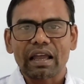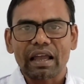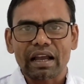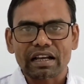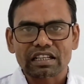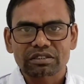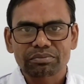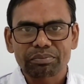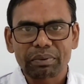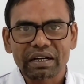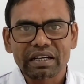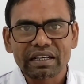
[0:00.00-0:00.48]

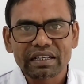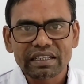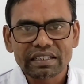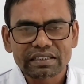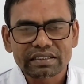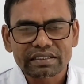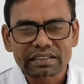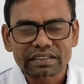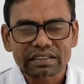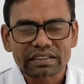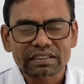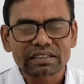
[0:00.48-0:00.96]

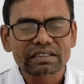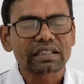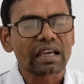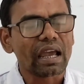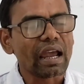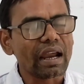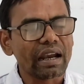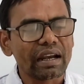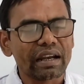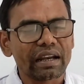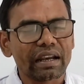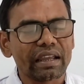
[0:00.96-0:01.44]
expenditures
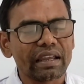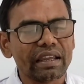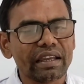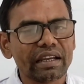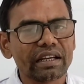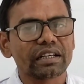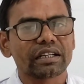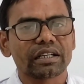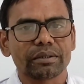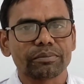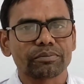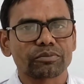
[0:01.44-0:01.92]
and
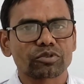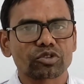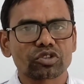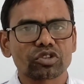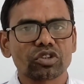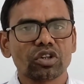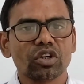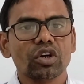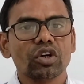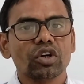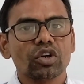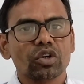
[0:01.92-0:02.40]

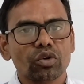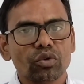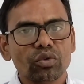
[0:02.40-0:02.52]
incomes